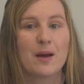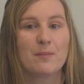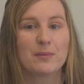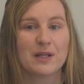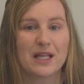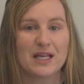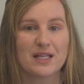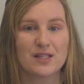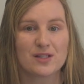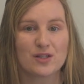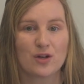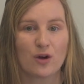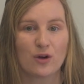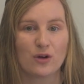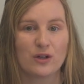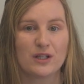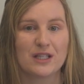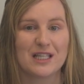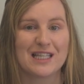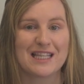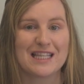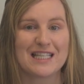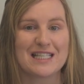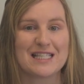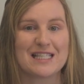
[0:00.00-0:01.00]
Please note
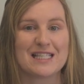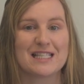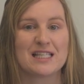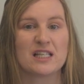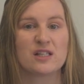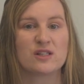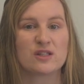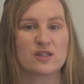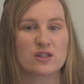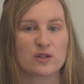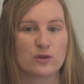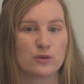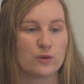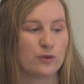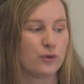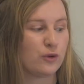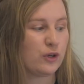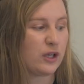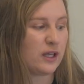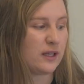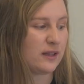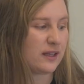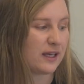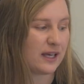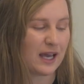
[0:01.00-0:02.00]
that this is
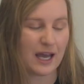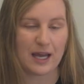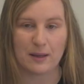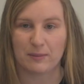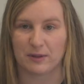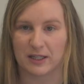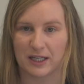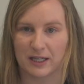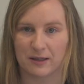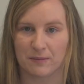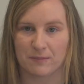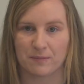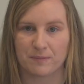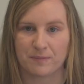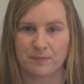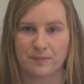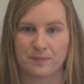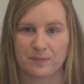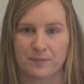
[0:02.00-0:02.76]
excluding the cabling.